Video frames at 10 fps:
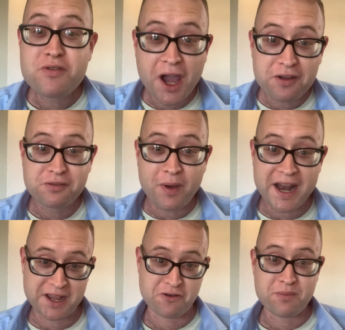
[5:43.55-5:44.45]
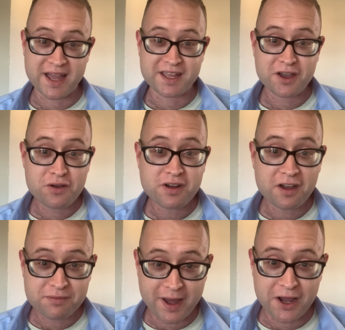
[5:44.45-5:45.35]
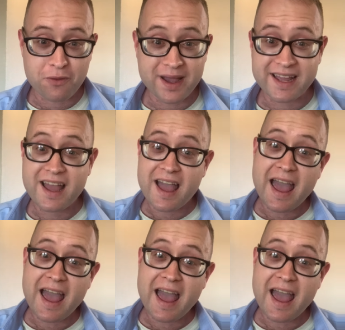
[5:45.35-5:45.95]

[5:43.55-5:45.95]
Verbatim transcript: knows when it'll be? Who knows when it'll be?